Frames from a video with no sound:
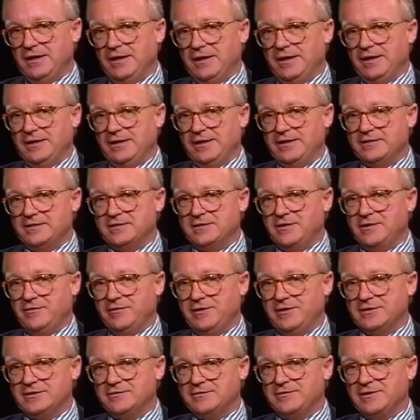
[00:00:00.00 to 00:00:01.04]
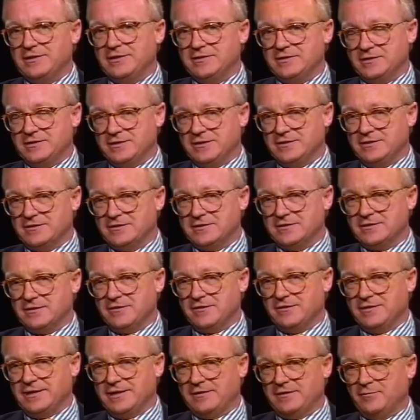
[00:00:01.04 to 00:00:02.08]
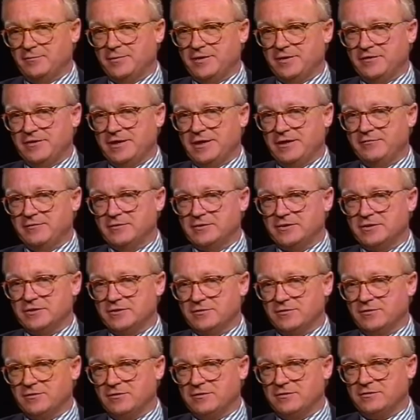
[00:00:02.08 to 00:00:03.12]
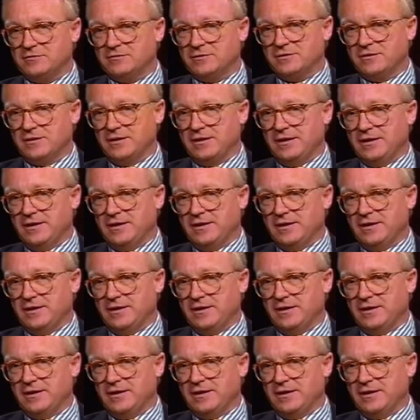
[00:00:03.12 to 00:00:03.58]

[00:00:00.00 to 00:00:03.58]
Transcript: in a series of incidents that the pathologist called